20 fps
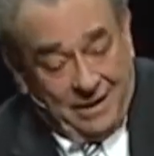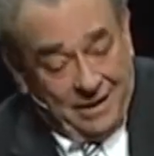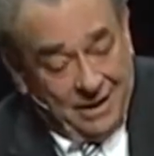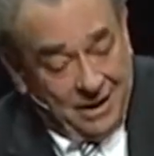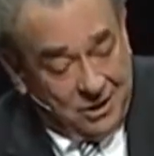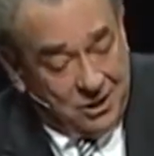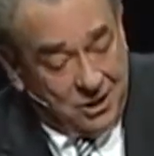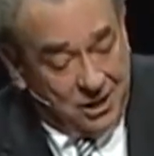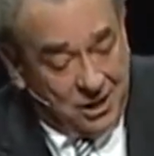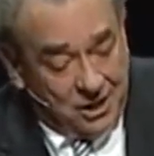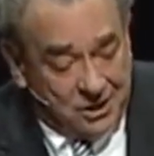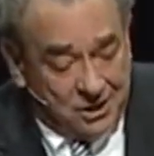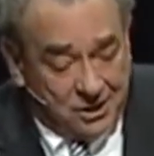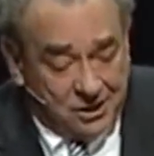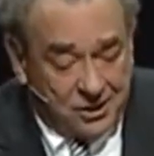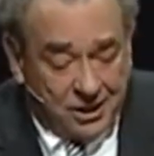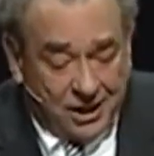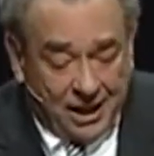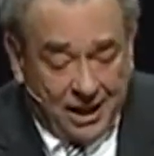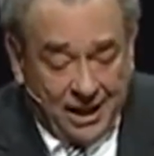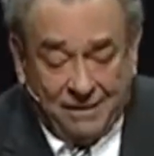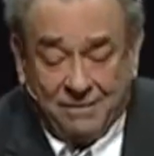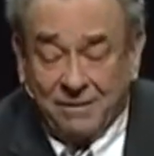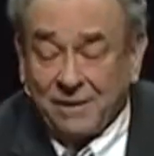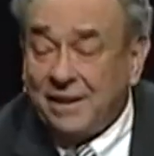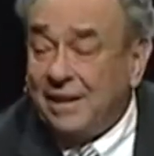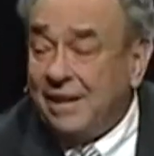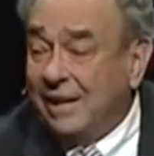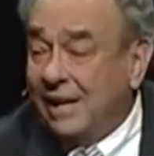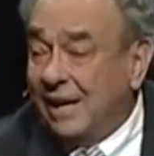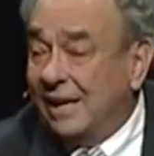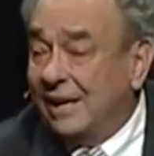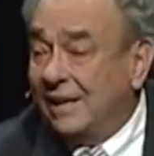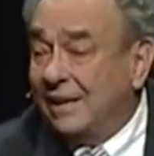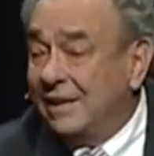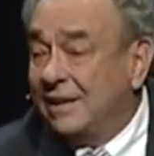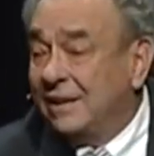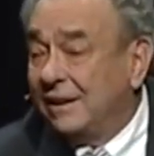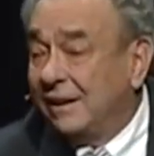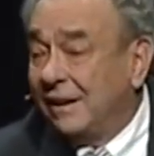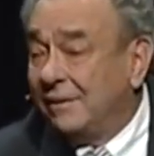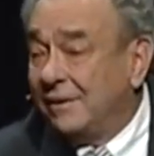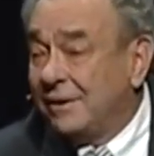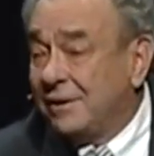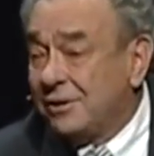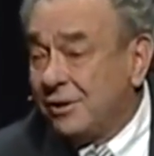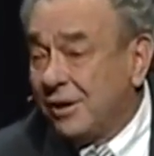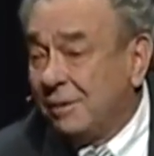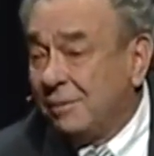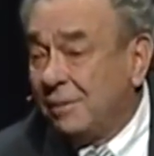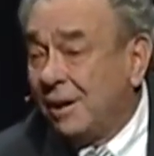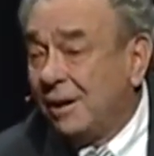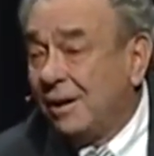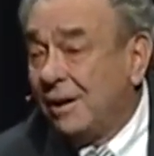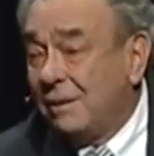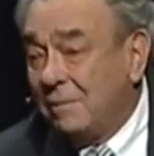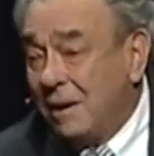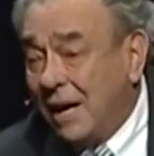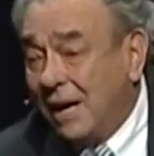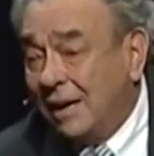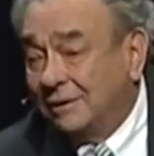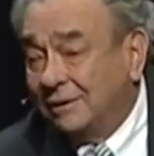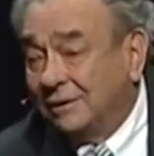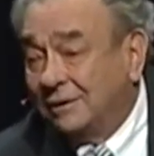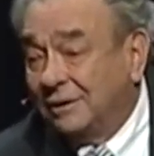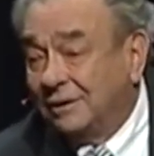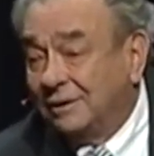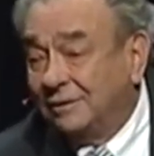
that Jesus gave at the end of the Sermon on the Mount.